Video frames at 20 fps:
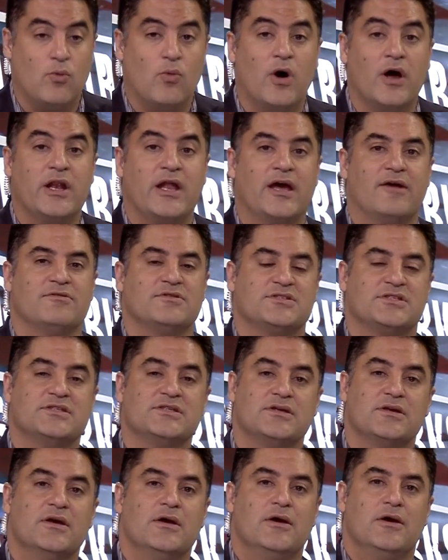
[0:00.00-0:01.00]
One, they have this
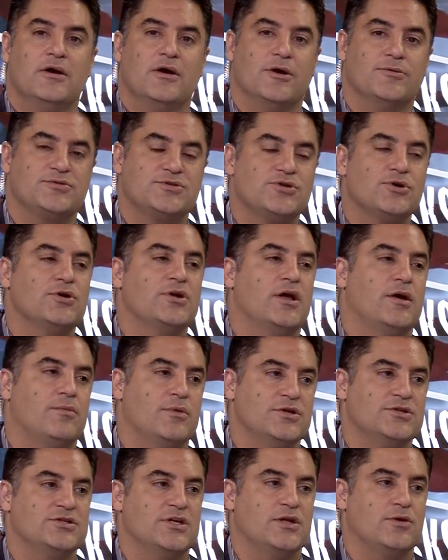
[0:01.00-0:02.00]
absurd
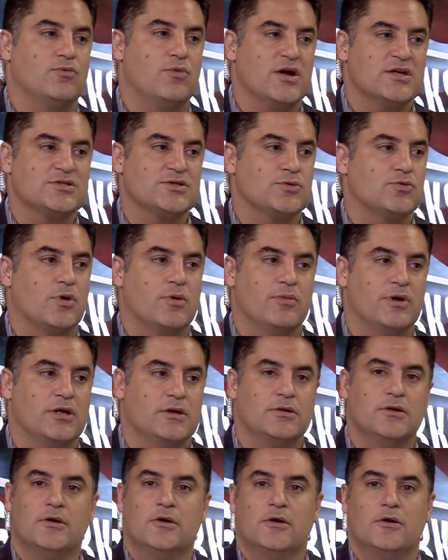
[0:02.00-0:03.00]
image that Western
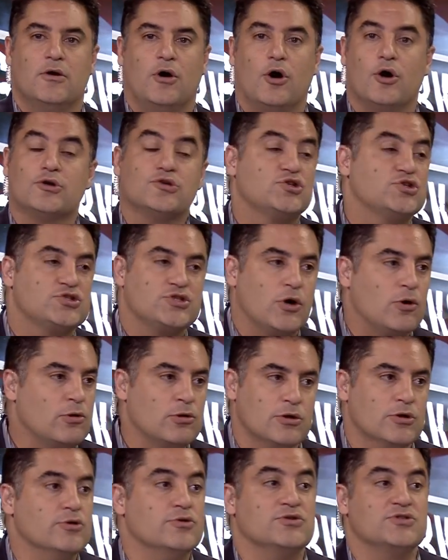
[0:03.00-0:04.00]
women are so
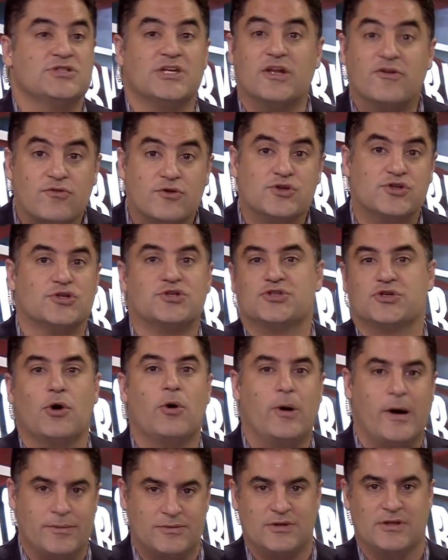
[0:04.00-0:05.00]
loose that if you just
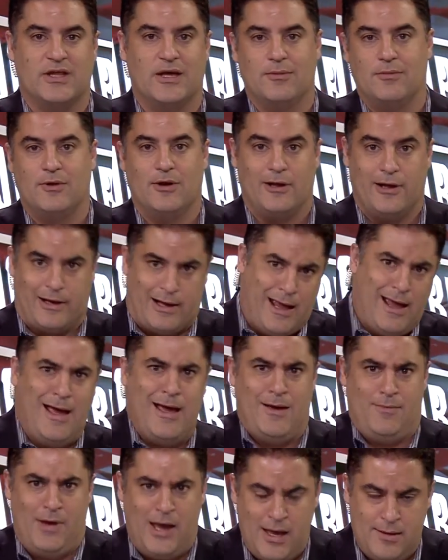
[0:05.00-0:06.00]
go up to them and you're like,
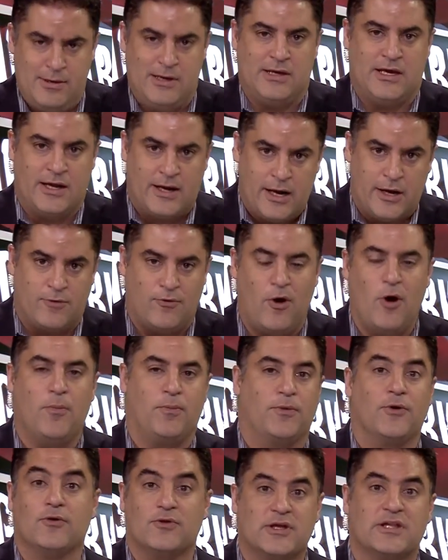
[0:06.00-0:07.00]
"Hey, baby, can I
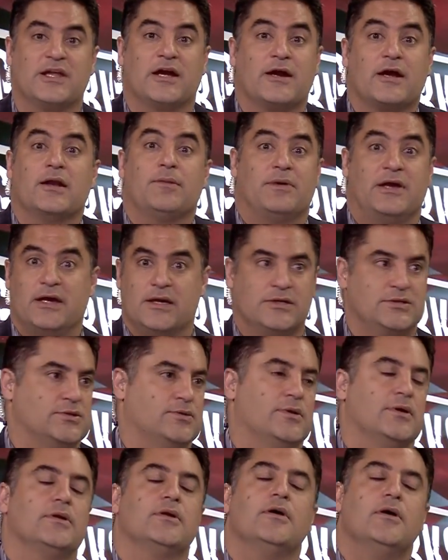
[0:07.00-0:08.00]
grope you?" that they're going to be into
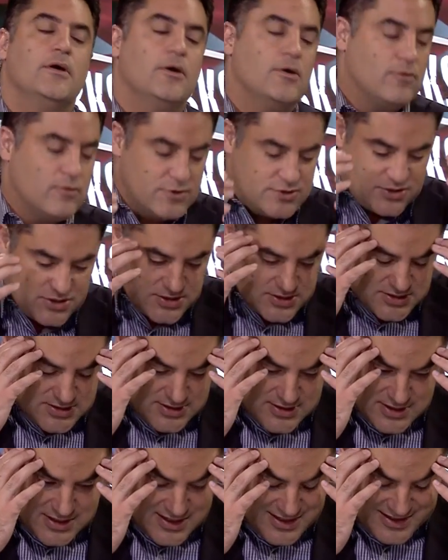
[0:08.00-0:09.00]
it, which
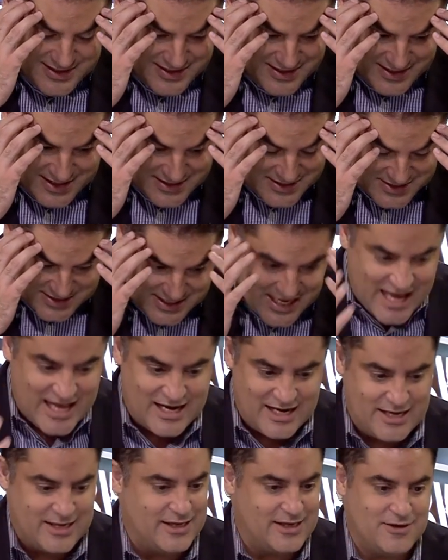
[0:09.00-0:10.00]
is
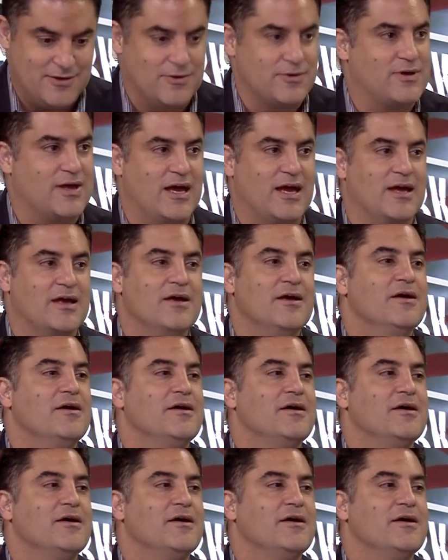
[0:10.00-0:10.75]
insanity, okay?